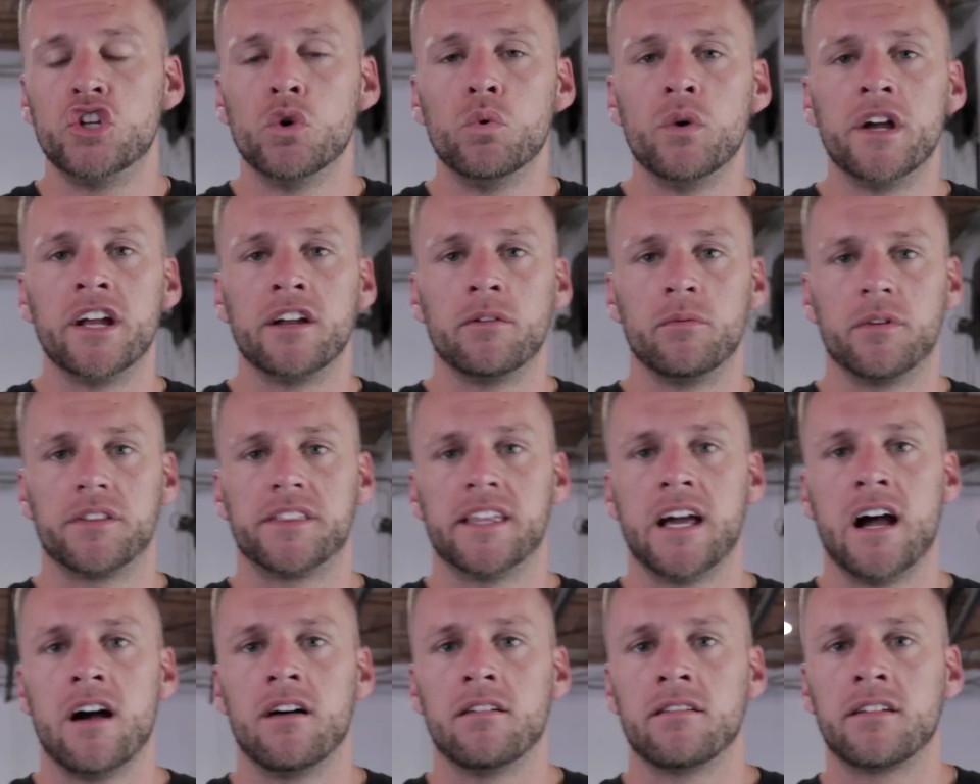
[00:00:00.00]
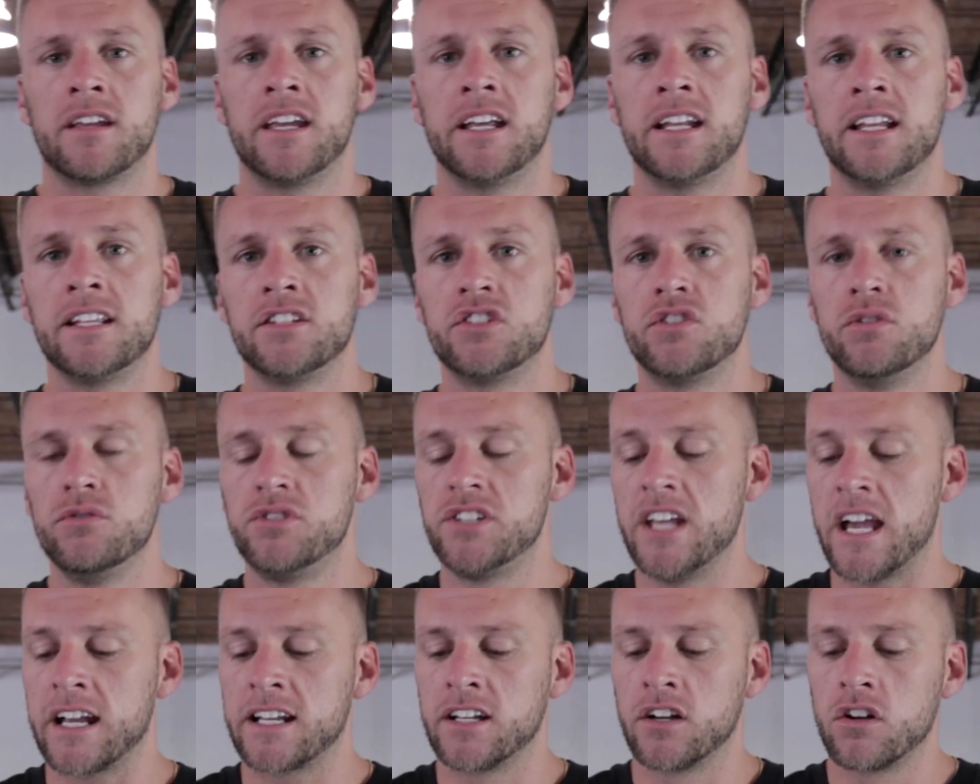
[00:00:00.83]
doing without getting too
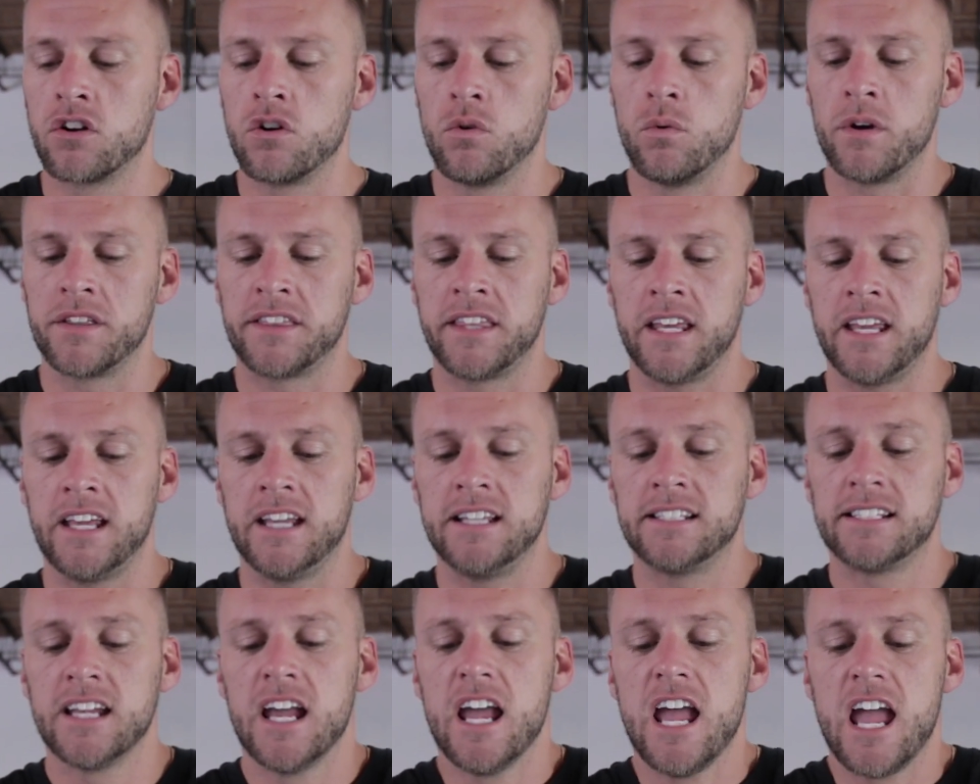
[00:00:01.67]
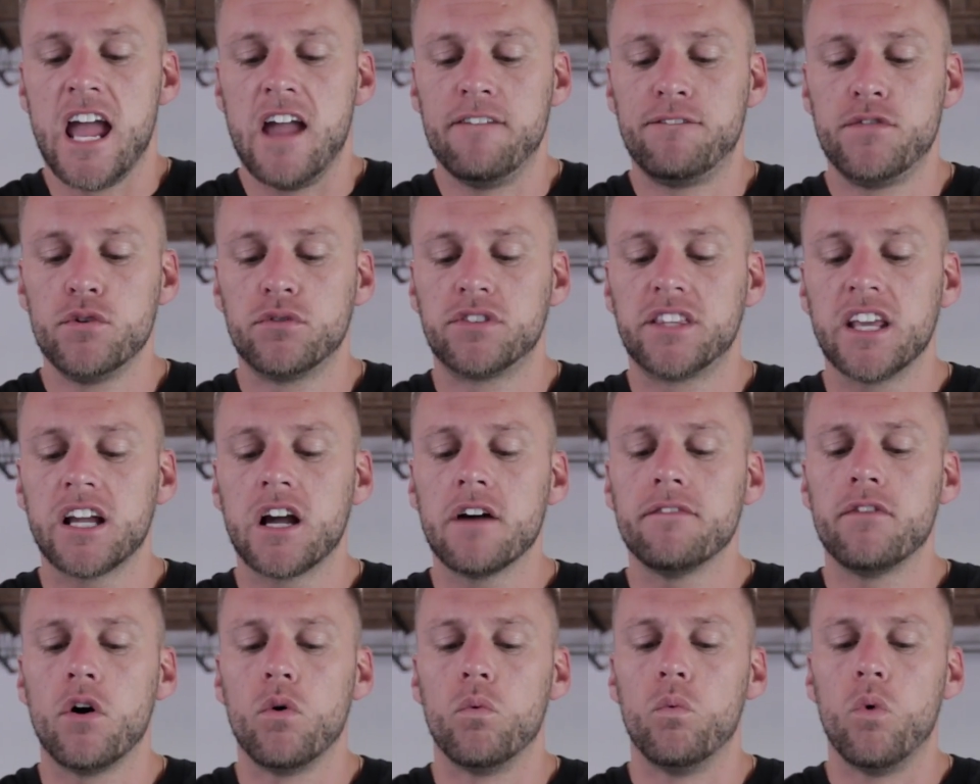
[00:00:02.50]
technical with it is if you
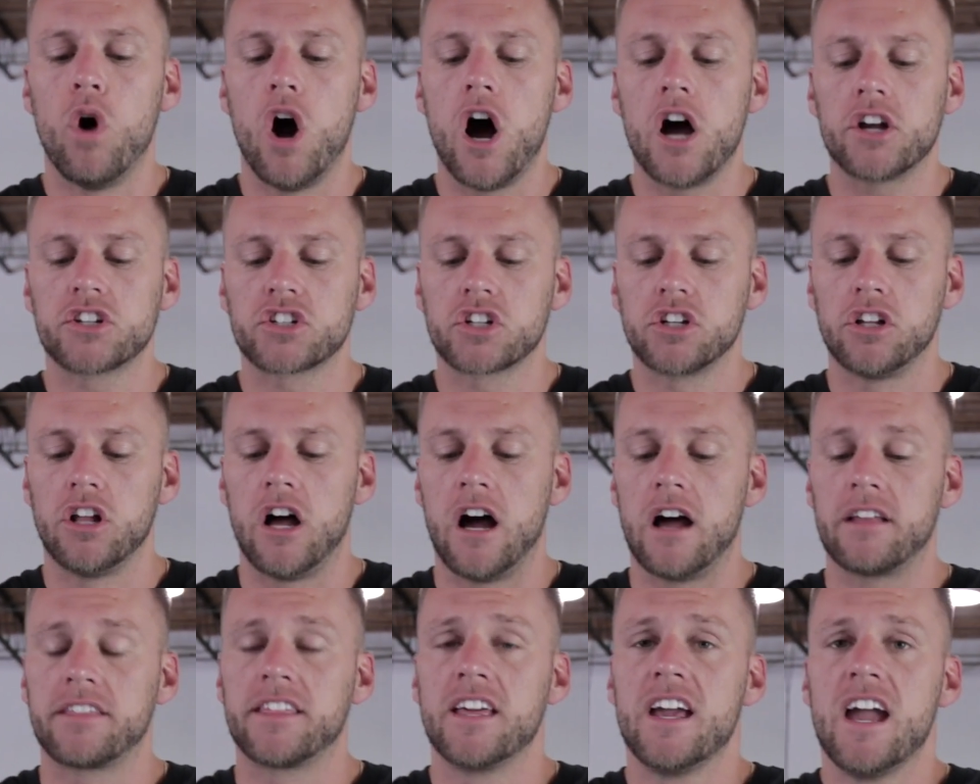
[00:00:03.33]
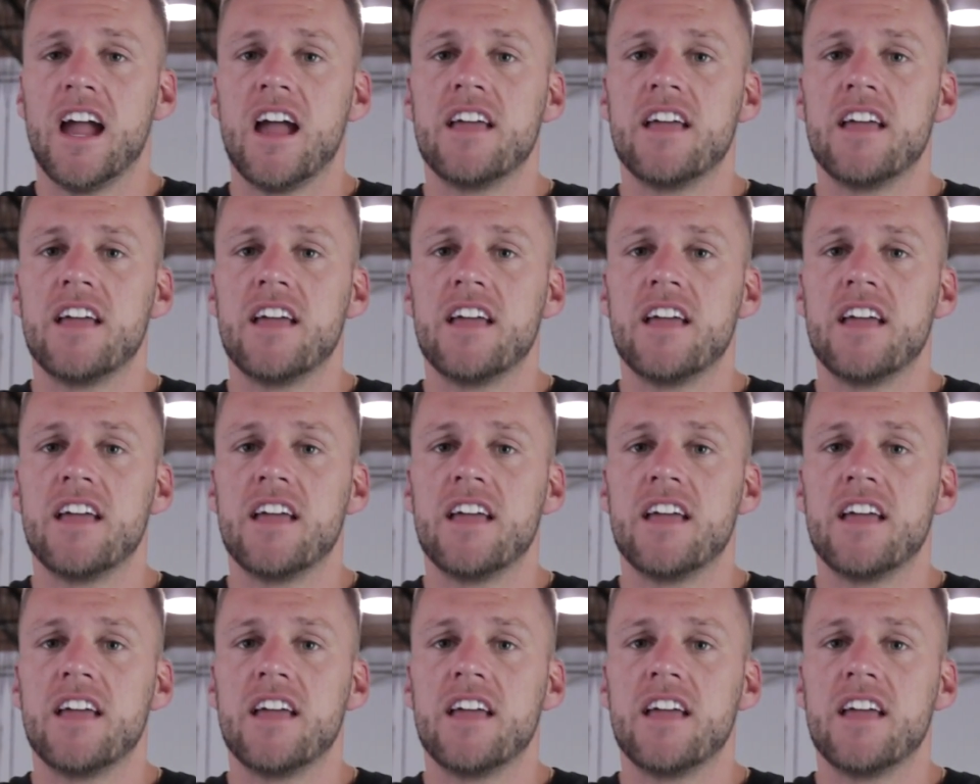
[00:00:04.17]
think of a washcloth,